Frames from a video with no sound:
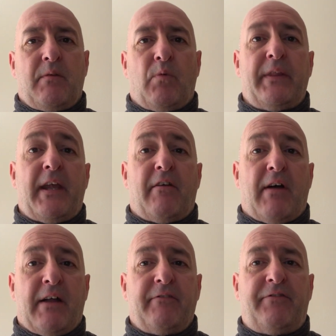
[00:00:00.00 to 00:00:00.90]
when they're
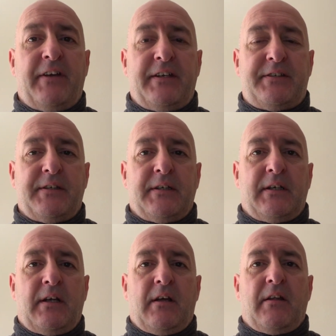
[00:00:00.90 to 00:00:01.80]
unfit,
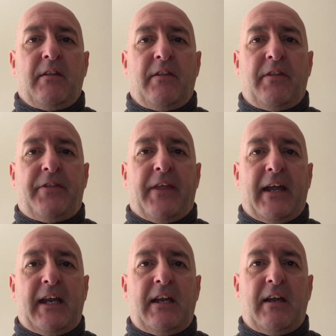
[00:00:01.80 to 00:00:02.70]

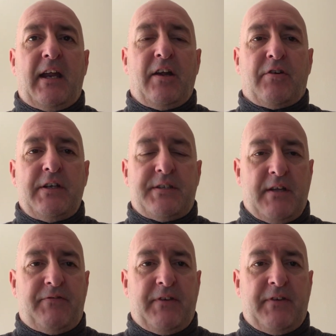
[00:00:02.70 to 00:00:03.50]
they increase their